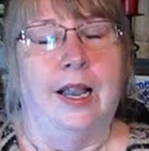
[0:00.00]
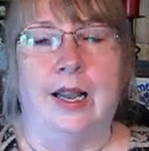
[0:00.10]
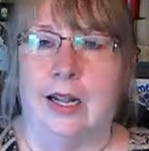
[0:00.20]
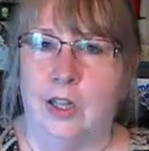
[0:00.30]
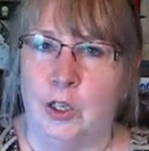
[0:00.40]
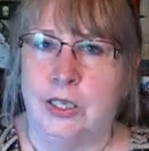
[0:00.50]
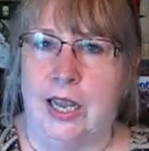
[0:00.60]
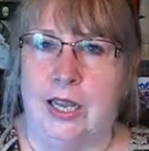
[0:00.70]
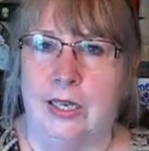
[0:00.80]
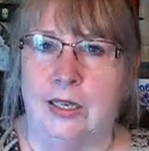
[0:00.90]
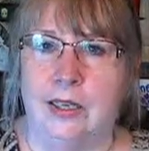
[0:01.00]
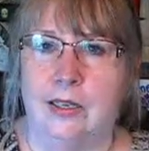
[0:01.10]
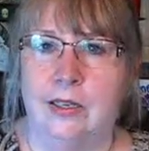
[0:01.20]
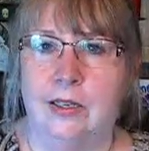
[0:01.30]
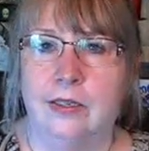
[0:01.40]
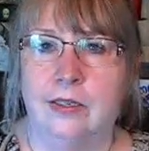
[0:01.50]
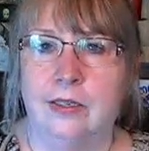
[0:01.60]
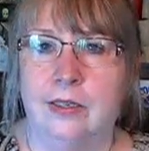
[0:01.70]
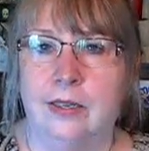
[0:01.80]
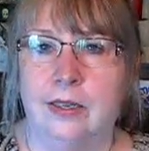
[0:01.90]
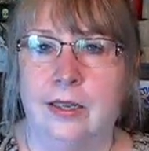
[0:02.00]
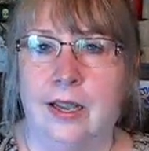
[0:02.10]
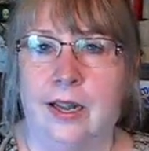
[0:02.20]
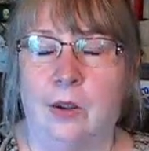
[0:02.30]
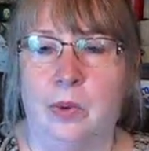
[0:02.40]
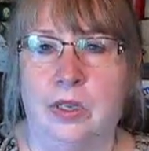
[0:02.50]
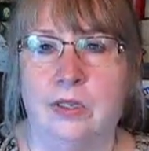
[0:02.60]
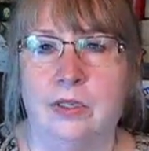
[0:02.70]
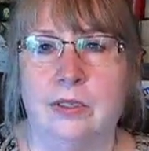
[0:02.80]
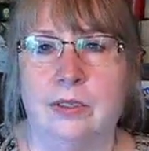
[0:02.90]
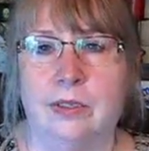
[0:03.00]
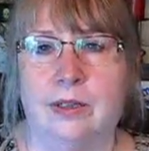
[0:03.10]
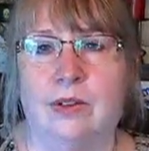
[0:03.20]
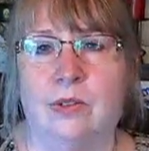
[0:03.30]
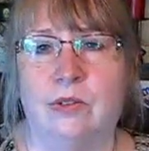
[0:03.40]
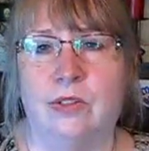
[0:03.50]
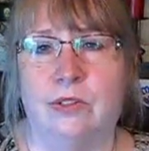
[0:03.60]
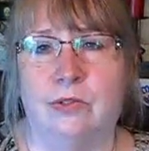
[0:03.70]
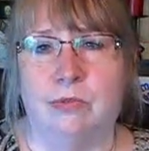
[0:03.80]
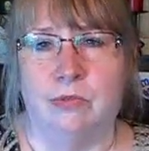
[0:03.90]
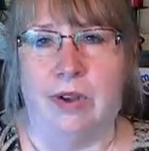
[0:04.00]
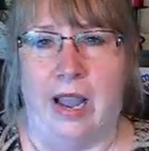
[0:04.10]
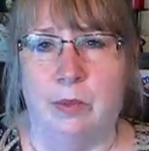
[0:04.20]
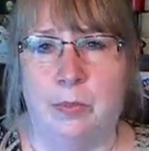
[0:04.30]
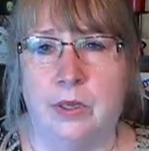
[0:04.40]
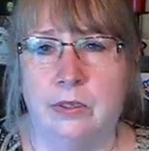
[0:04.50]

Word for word: And I looked at it and I went, oh crap.